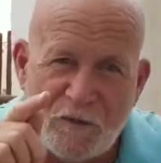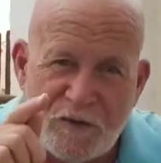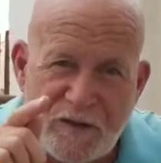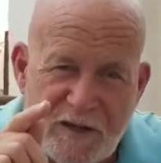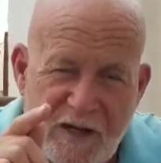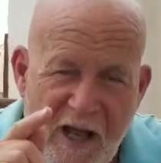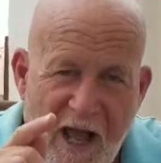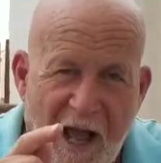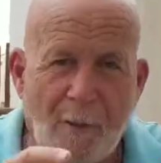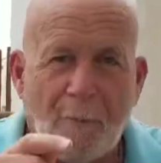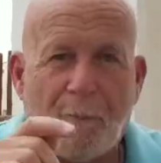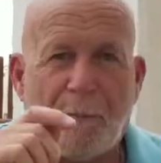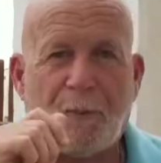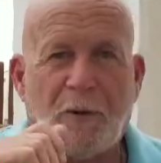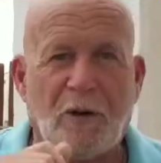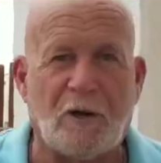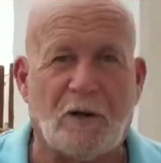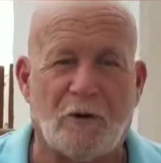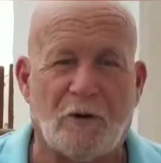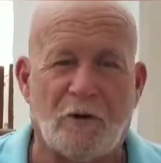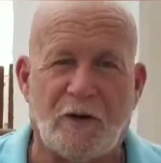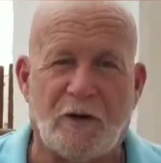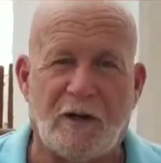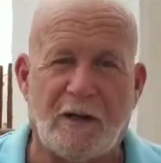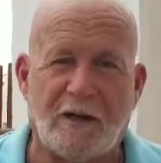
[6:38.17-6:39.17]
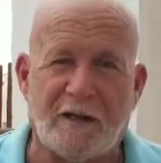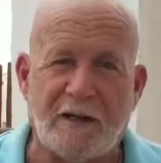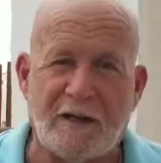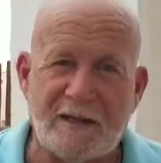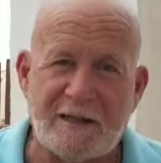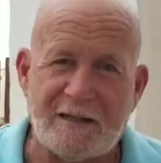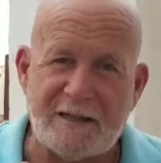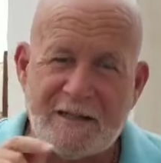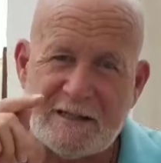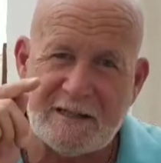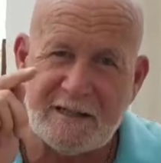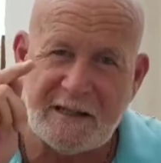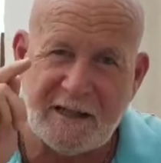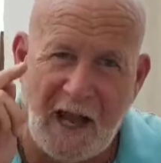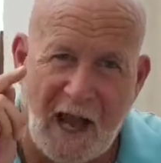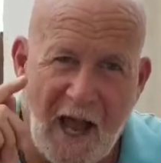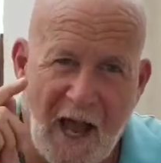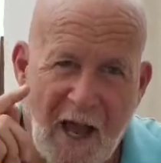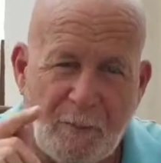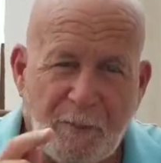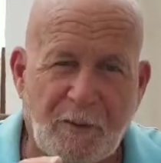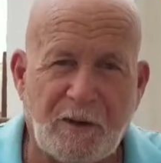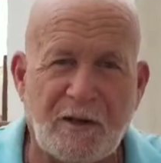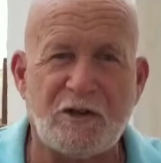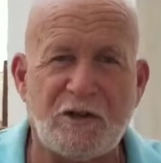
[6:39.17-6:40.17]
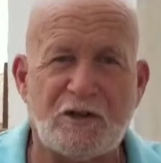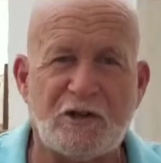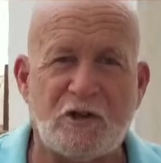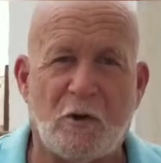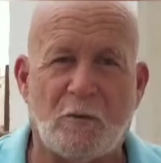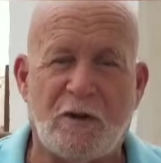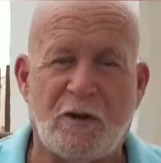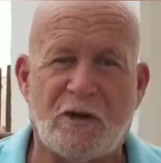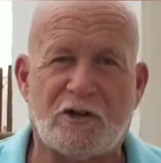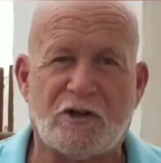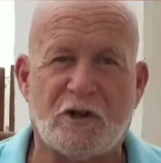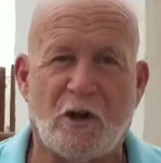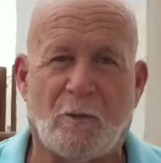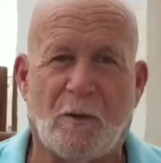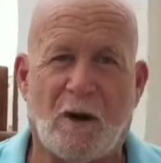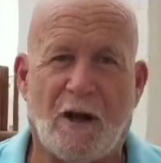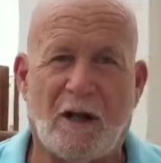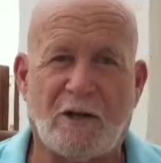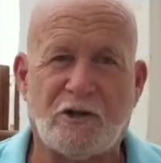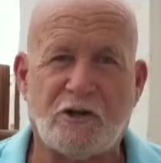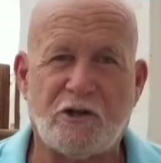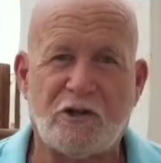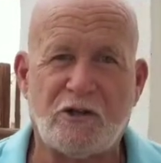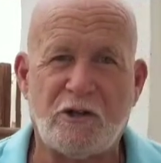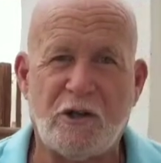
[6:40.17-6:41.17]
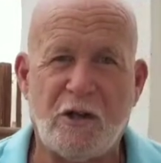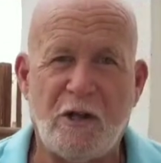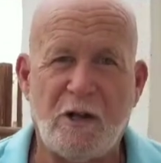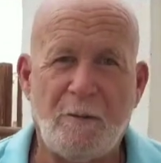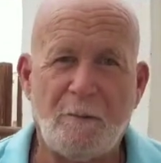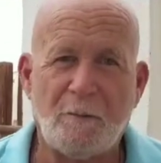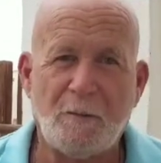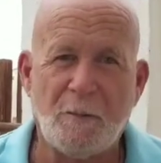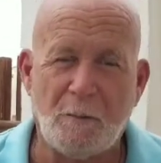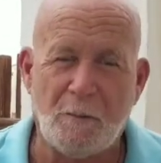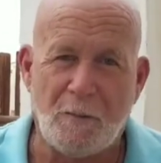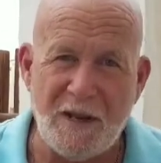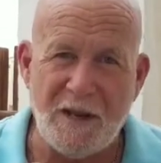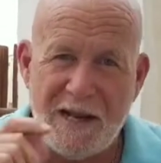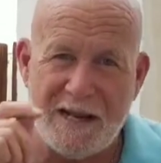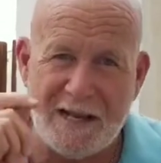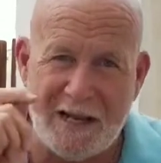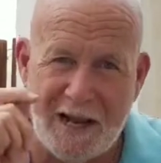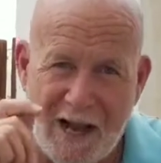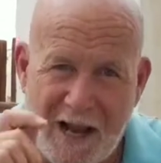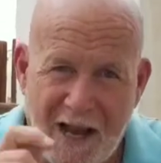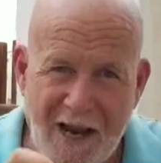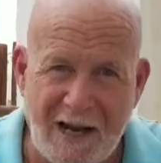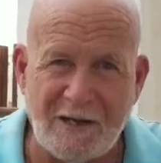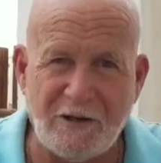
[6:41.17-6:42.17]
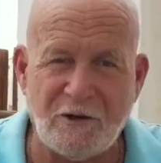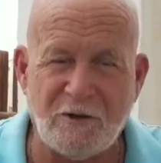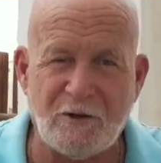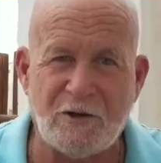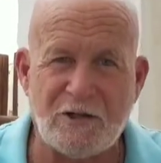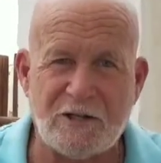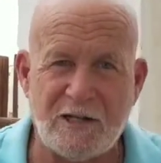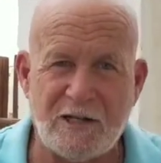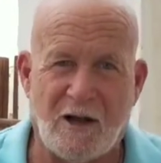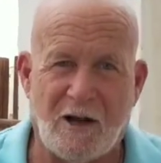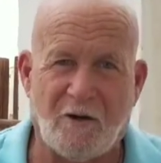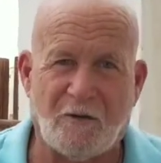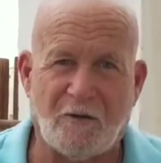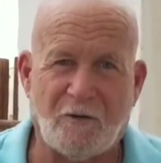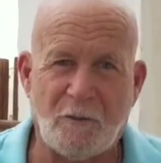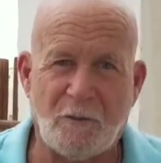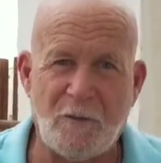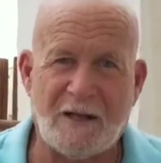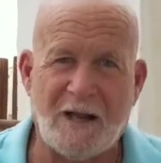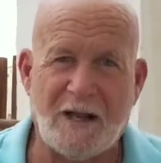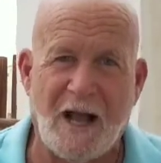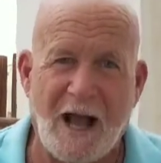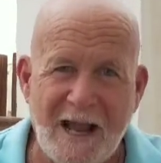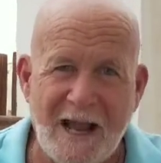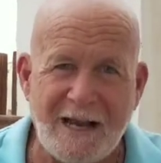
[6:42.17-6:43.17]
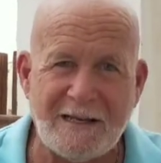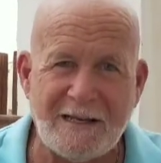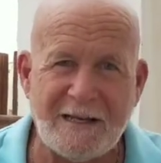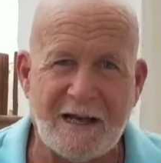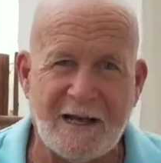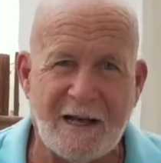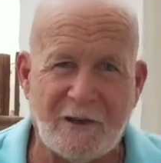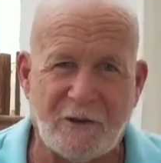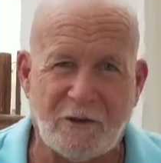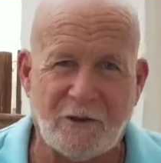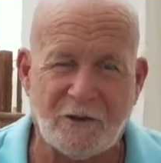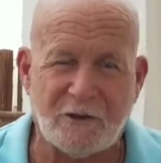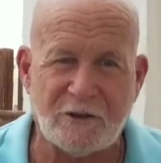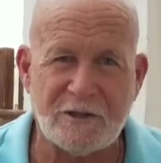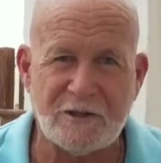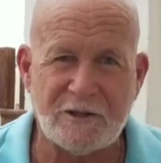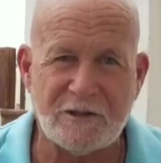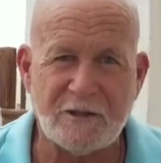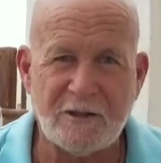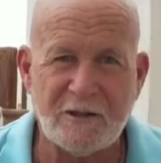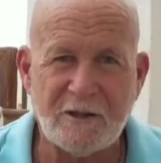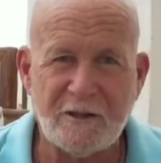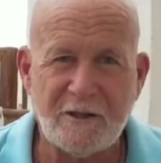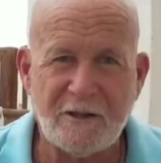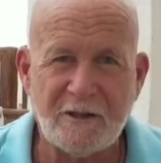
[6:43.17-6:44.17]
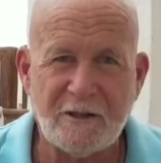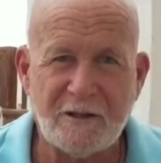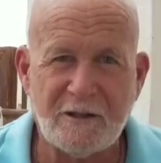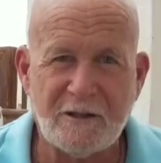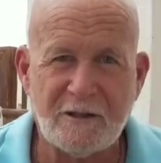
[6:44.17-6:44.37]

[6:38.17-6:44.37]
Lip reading: Stop polluting. Stop consuming so much. Be kind to yourself. Be kind to others.